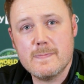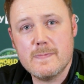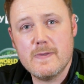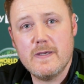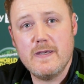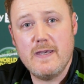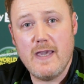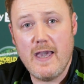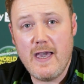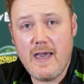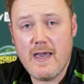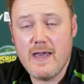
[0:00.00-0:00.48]

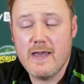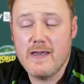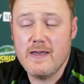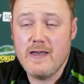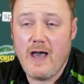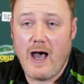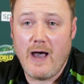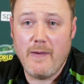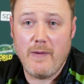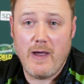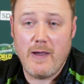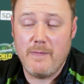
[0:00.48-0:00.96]
Yeah,
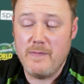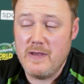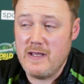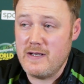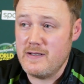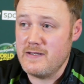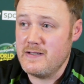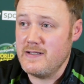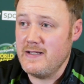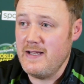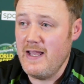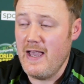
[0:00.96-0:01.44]
I
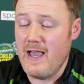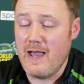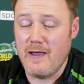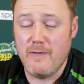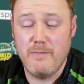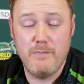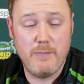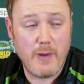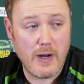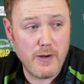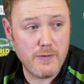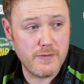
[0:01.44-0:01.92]
mean,
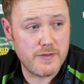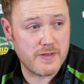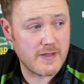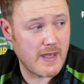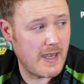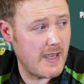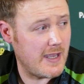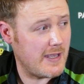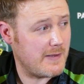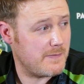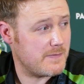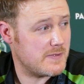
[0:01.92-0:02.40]
both
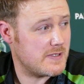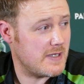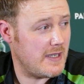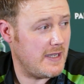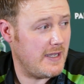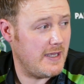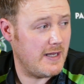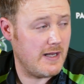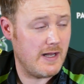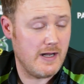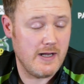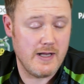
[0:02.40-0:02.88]
games.
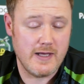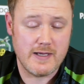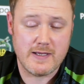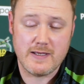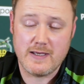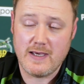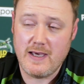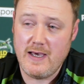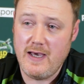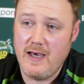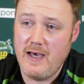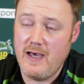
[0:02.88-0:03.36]

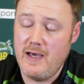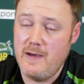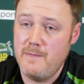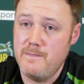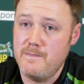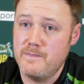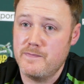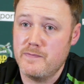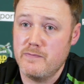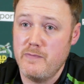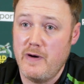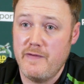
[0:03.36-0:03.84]

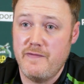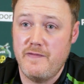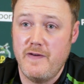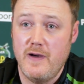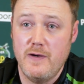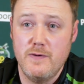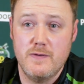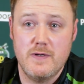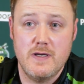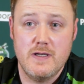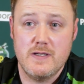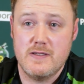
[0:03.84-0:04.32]
My
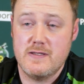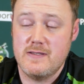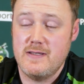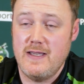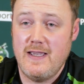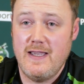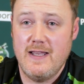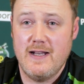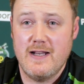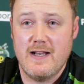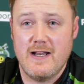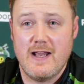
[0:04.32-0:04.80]
focus
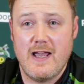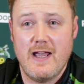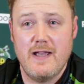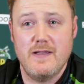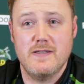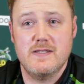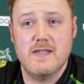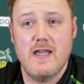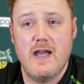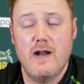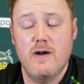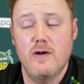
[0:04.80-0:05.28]
in and out,
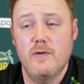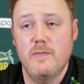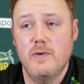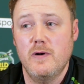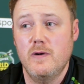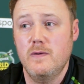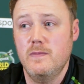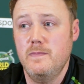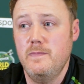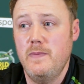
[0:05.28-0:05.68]
terrible.